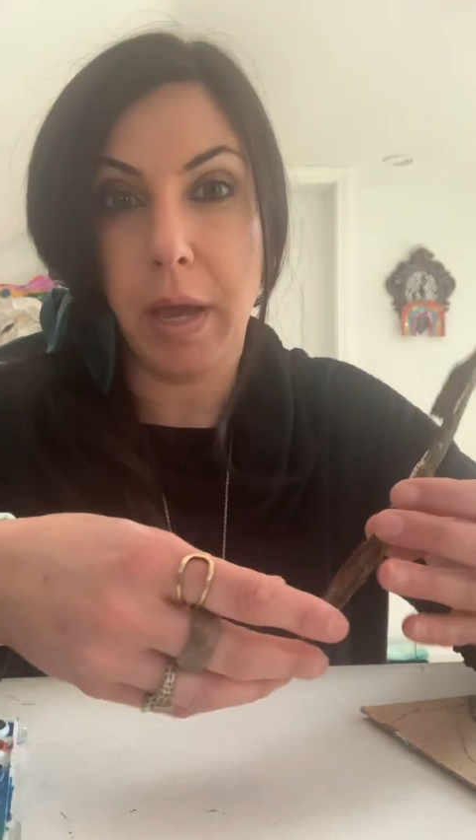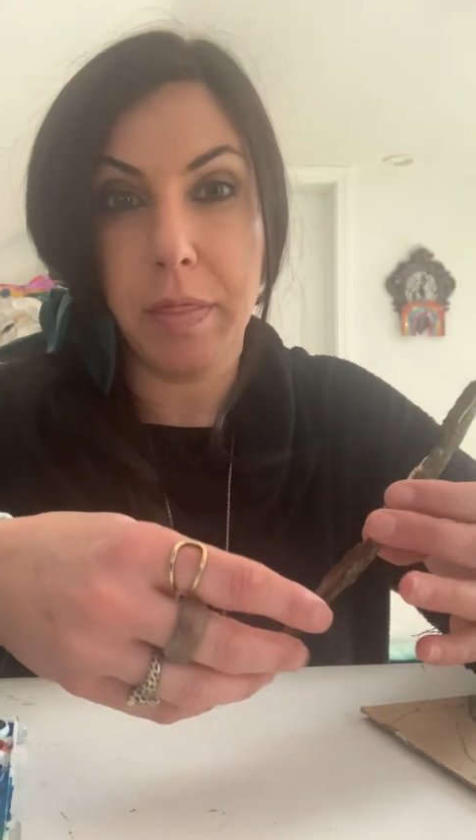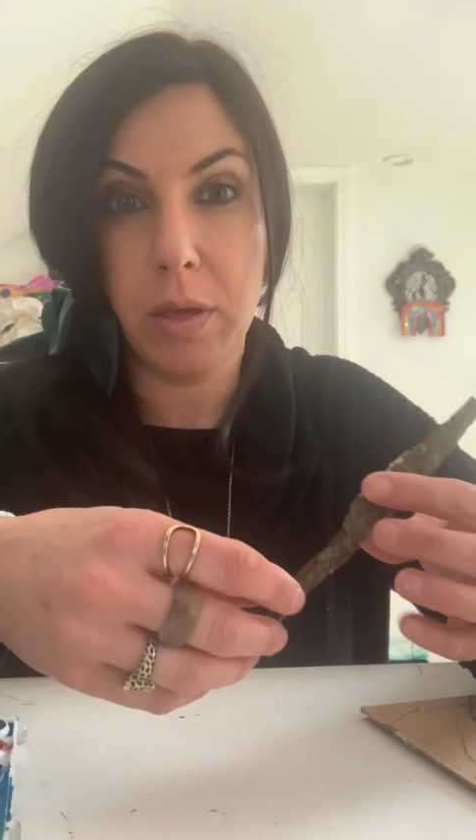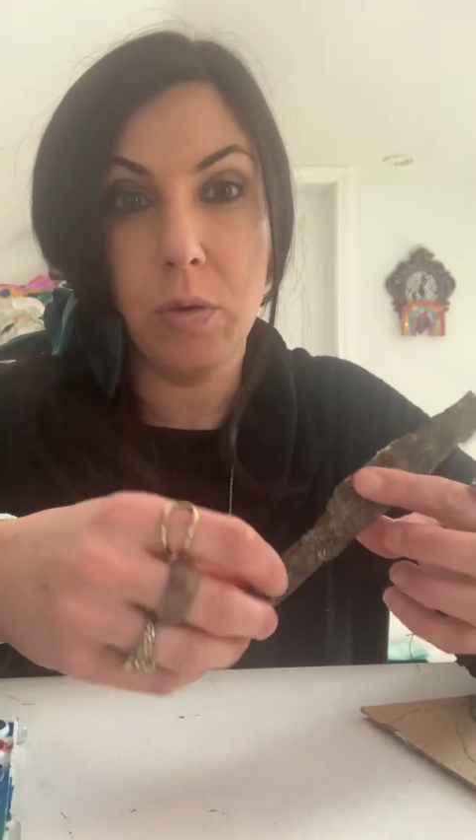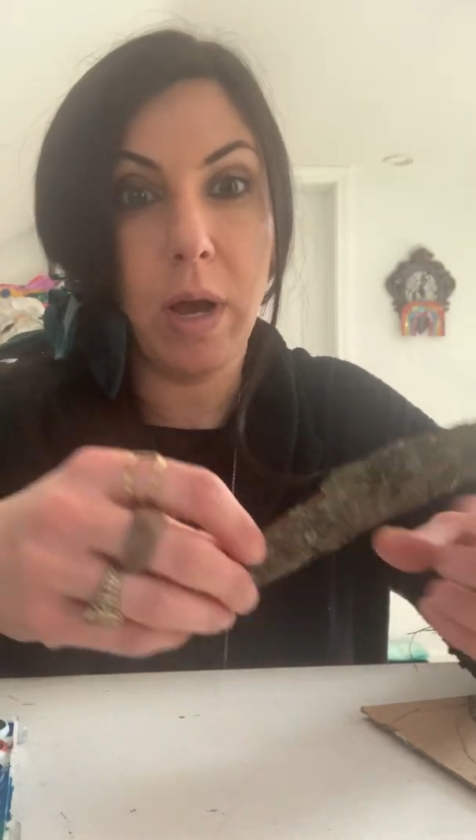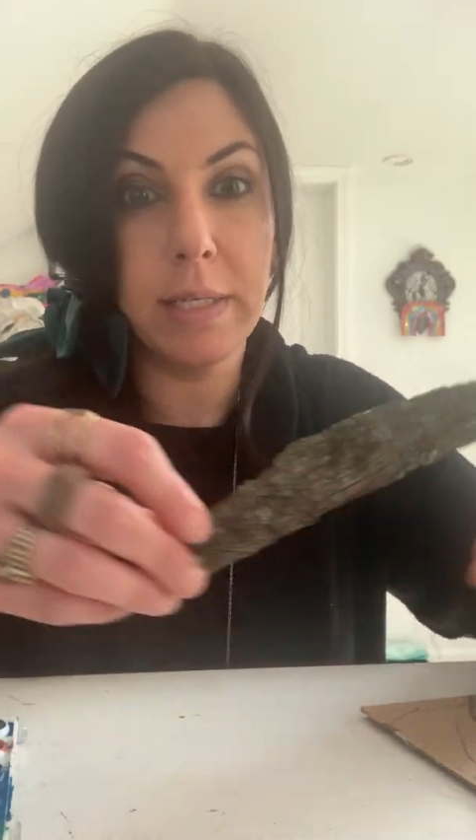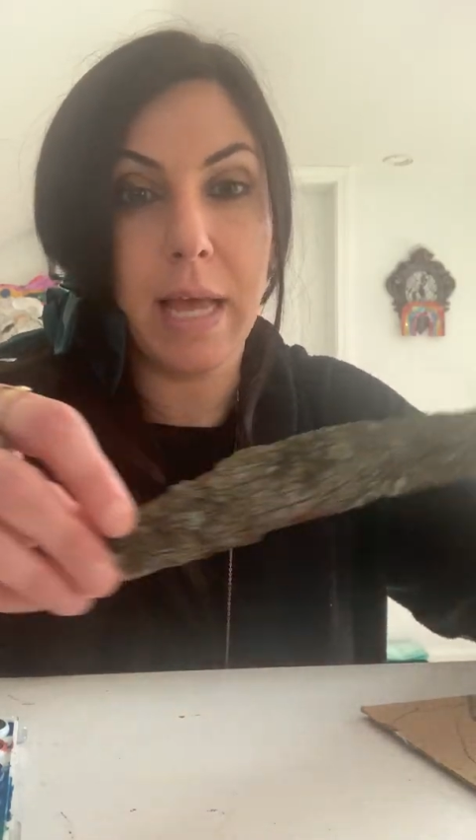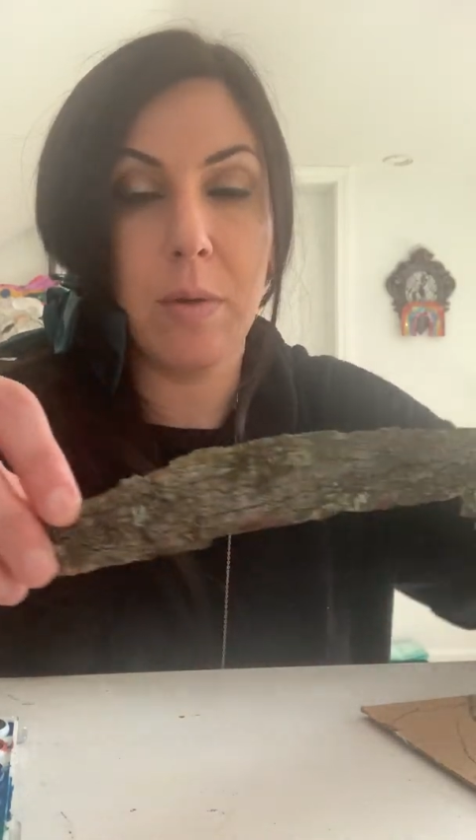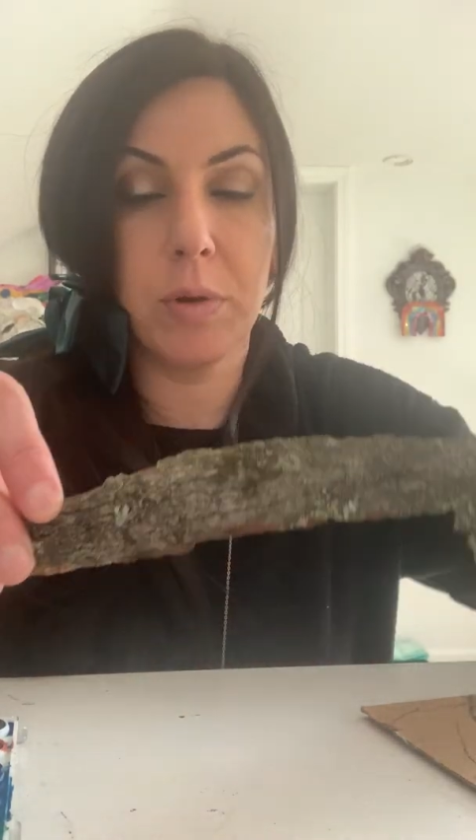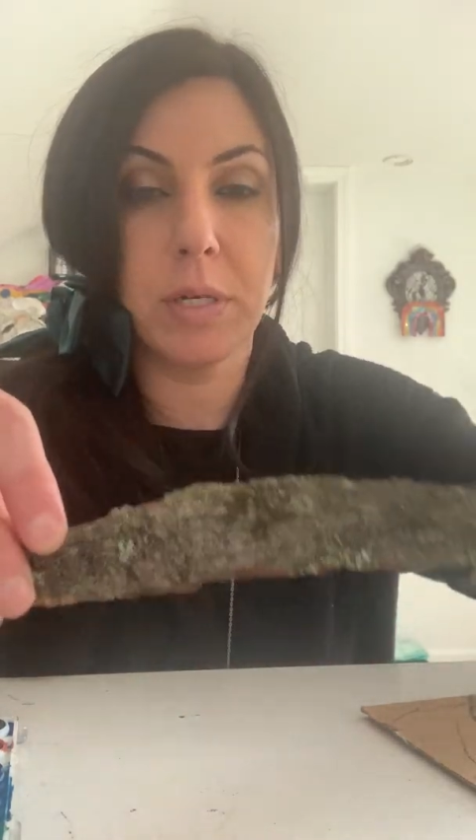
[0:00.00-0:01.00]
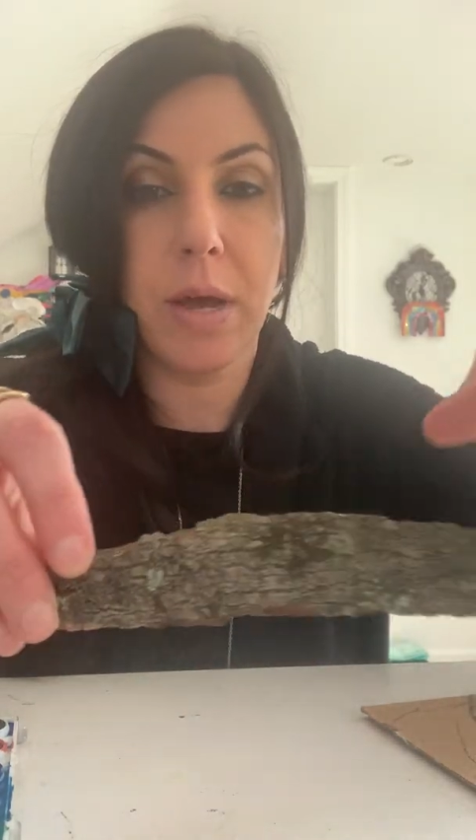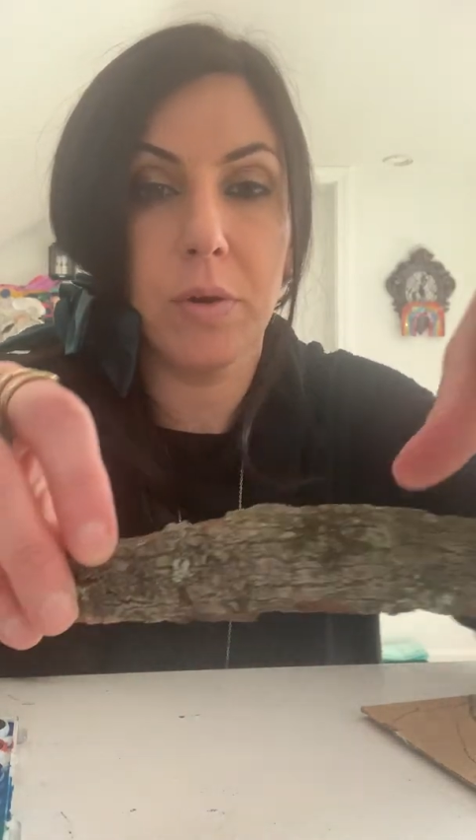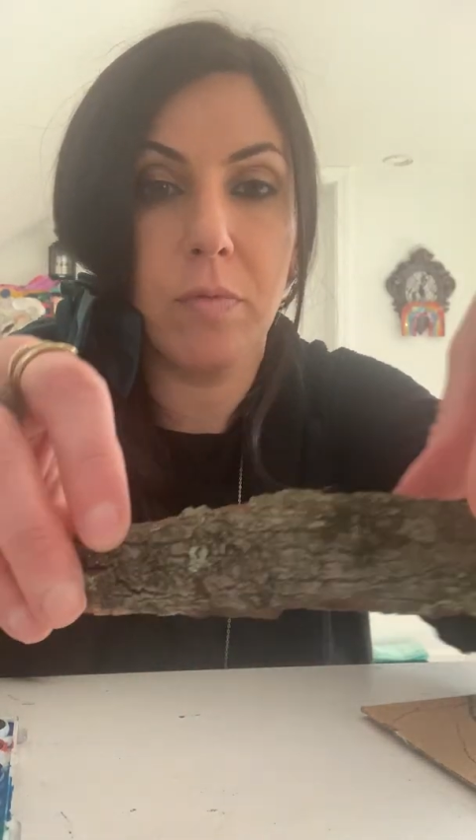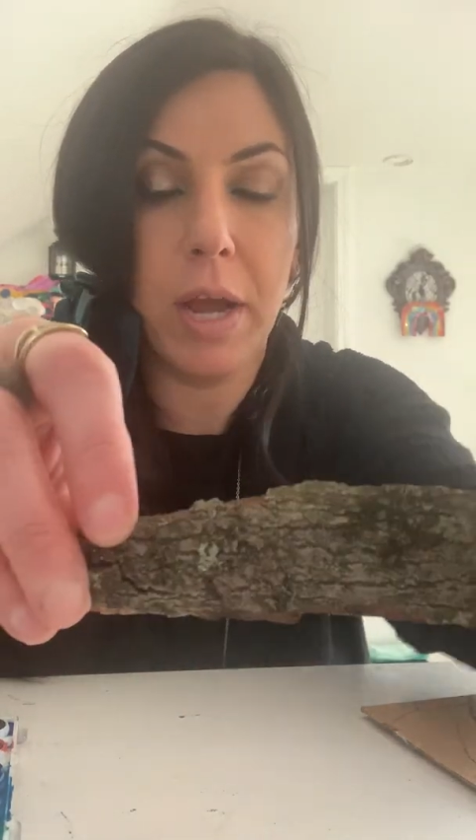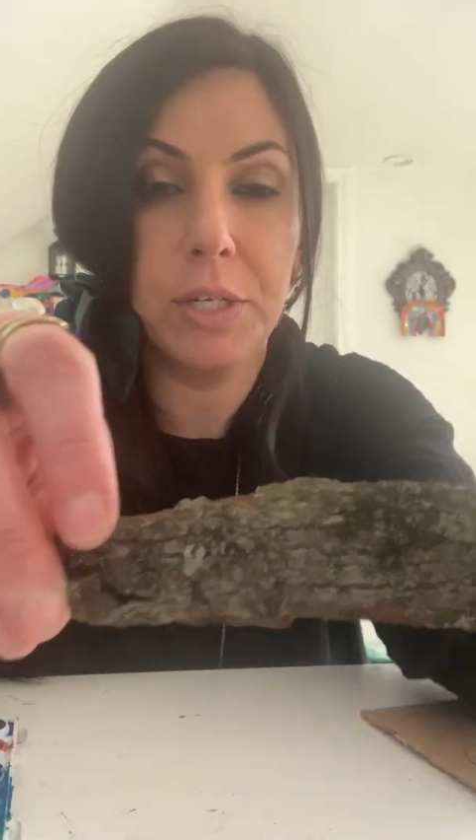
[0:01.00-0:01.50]
I think you guys have one down
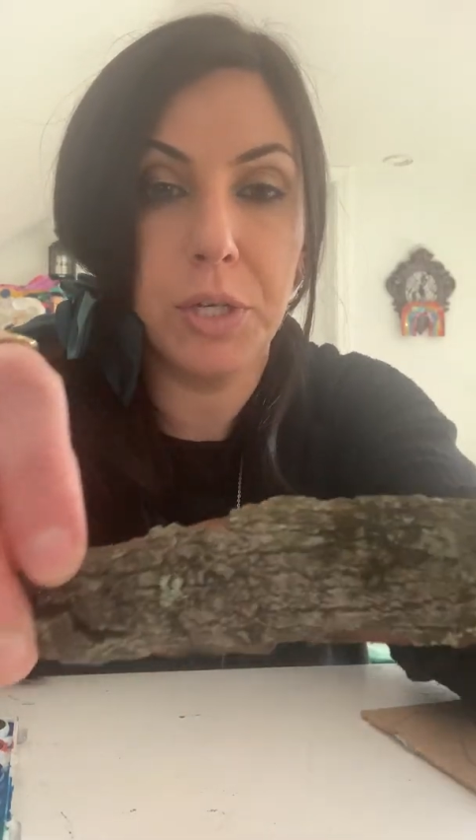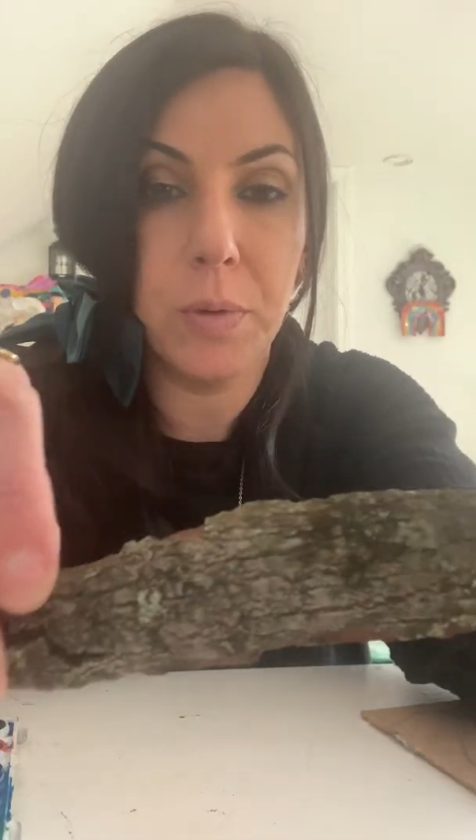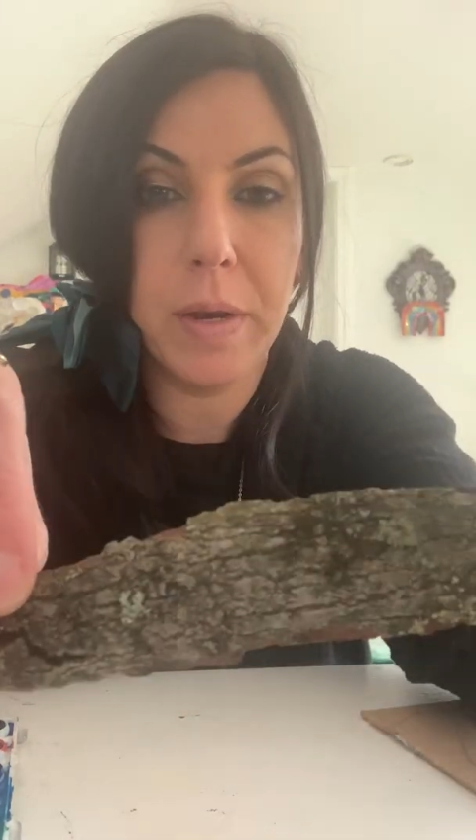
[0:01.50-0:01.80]
in Rye too.